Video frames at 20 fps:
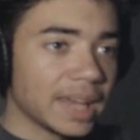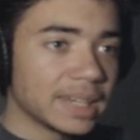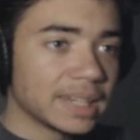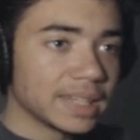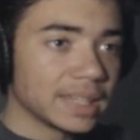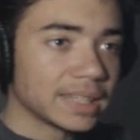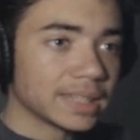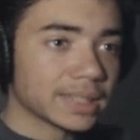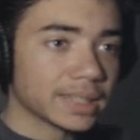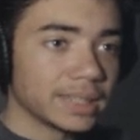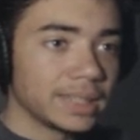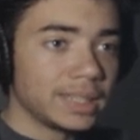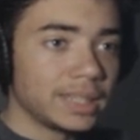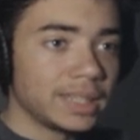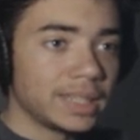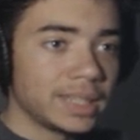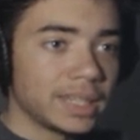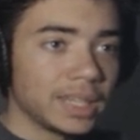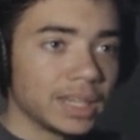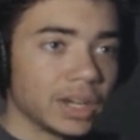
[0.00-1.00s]
end it
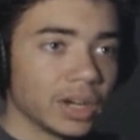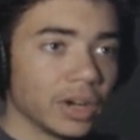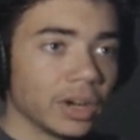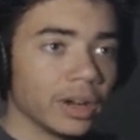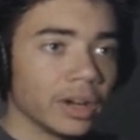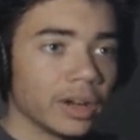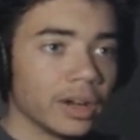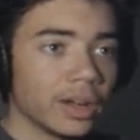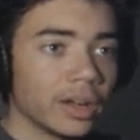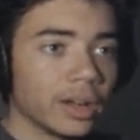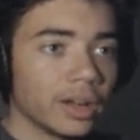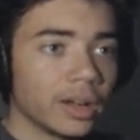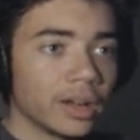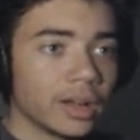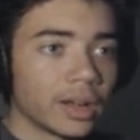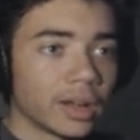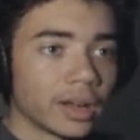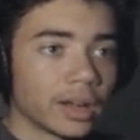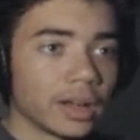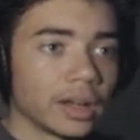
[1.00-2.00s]
here.
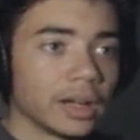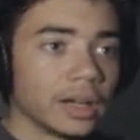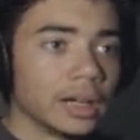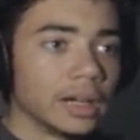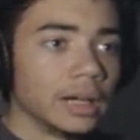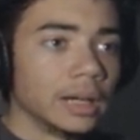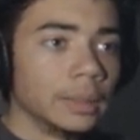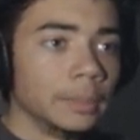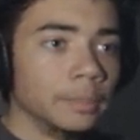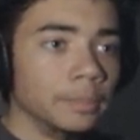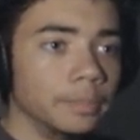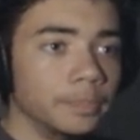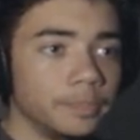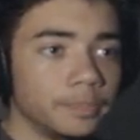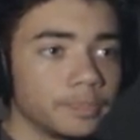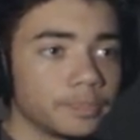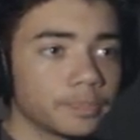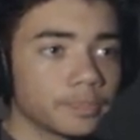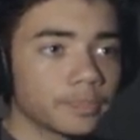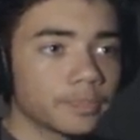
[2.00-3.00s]

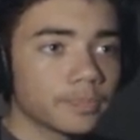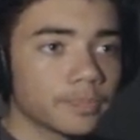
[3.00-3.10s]
Um,